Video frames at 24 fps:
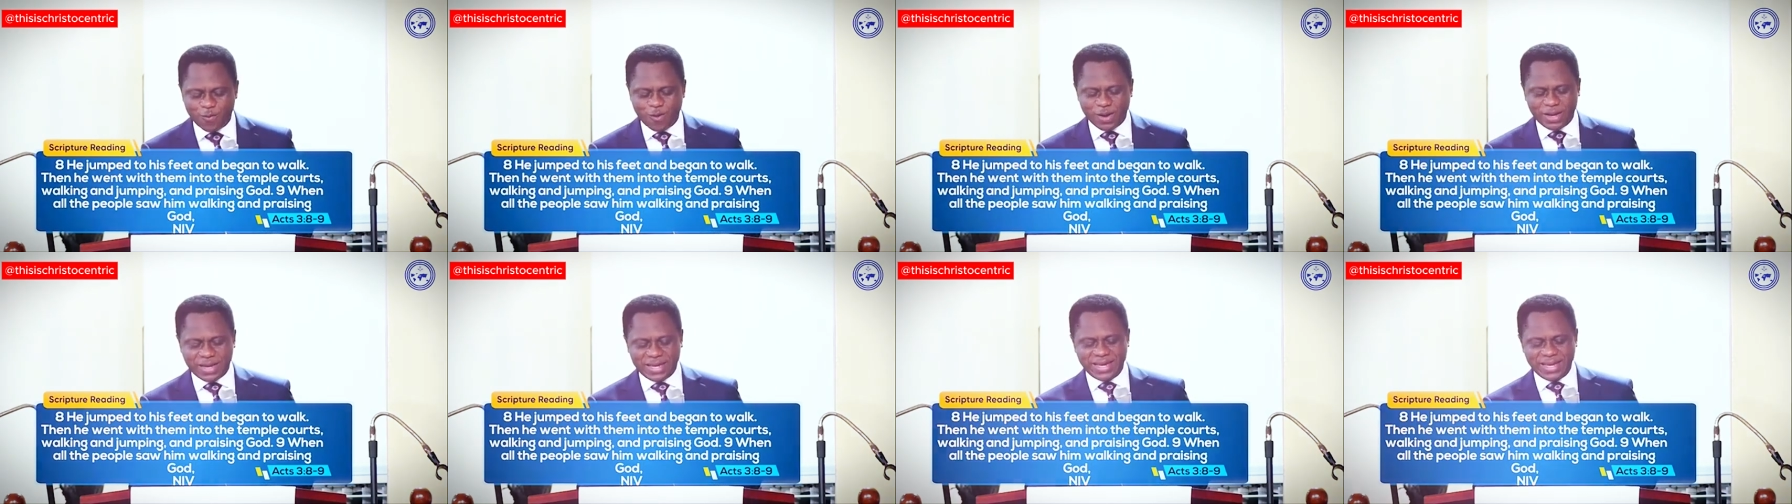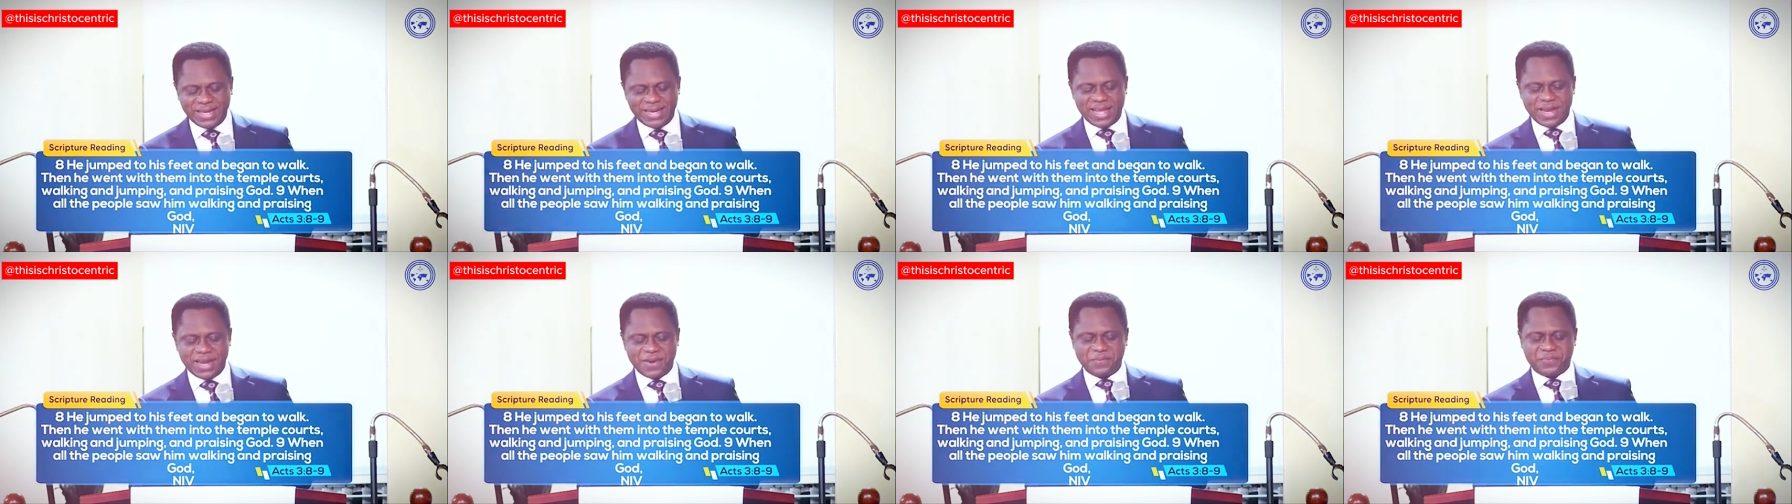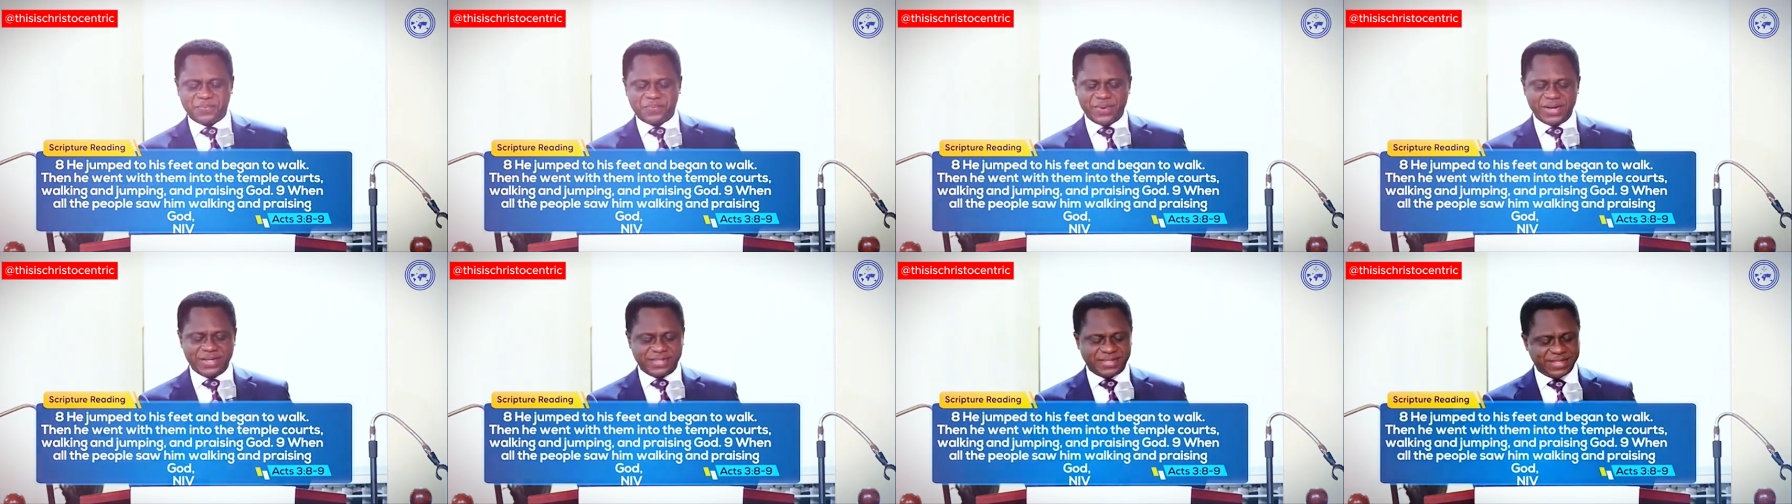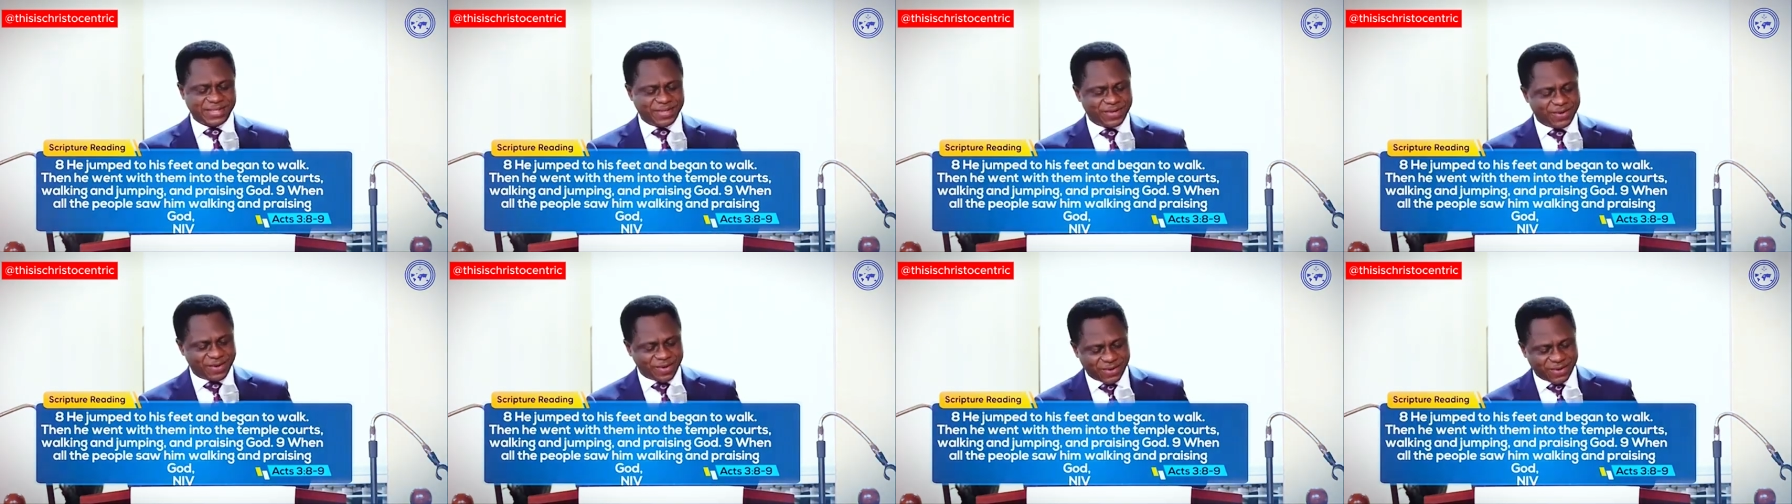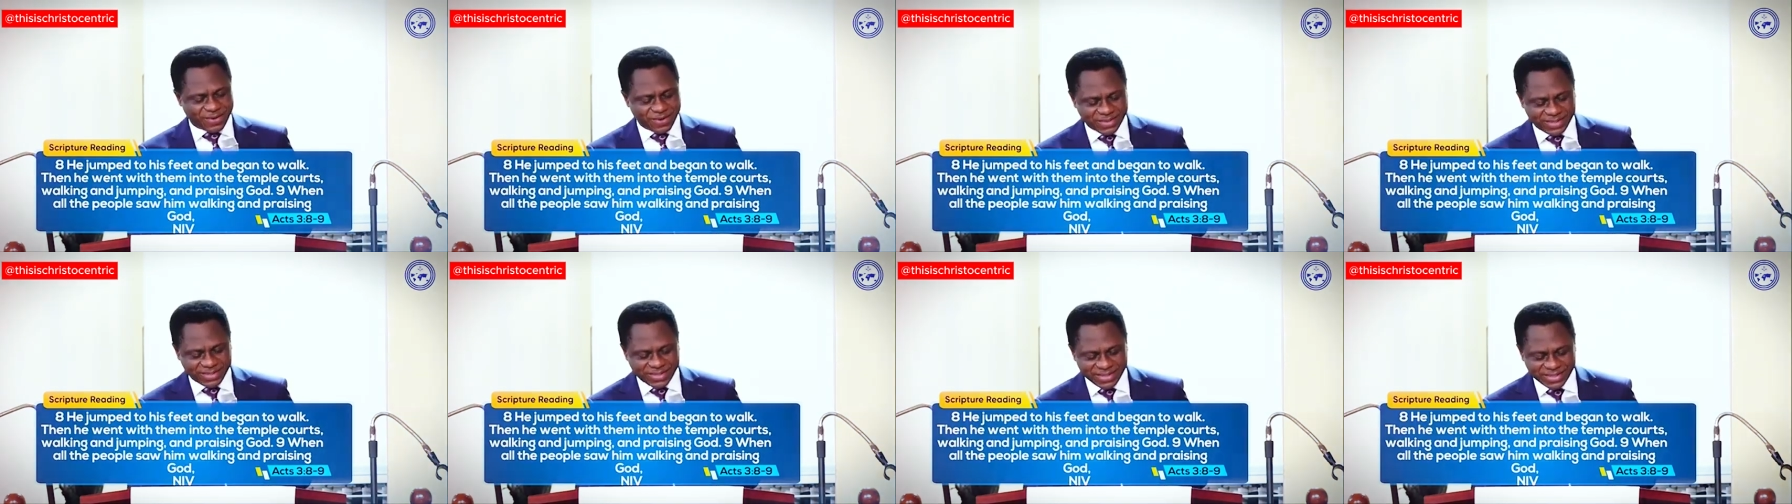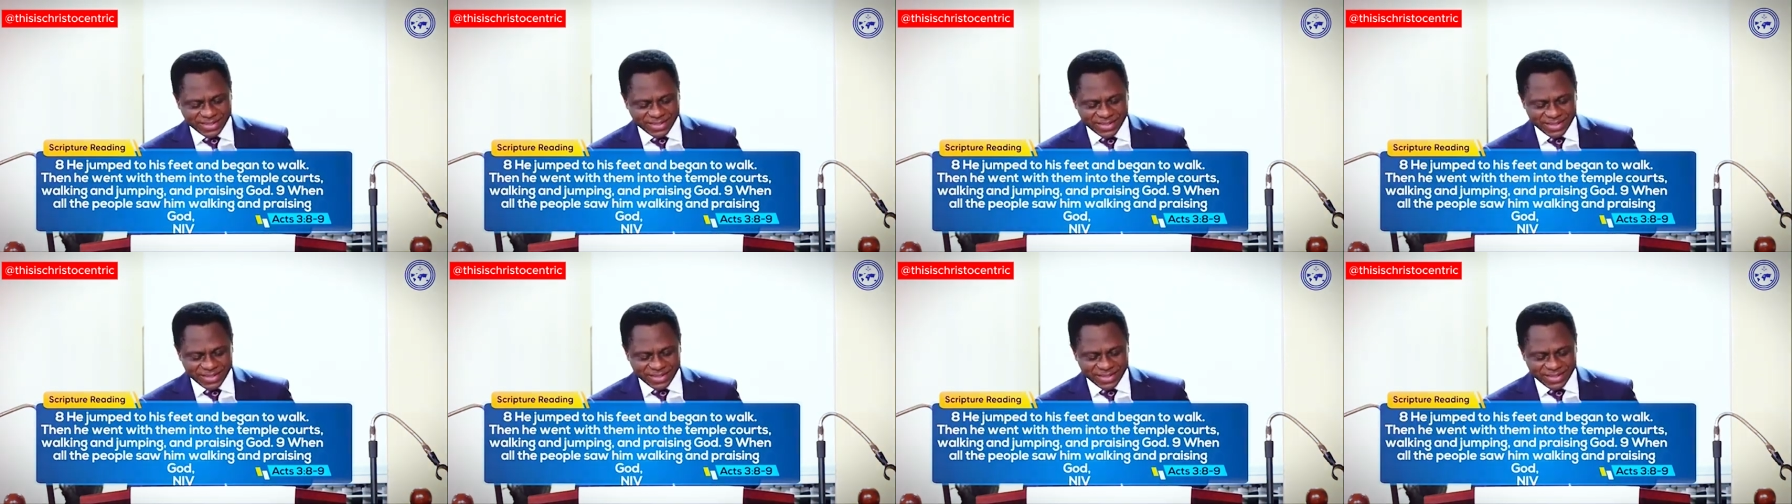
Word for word: walking and praising God,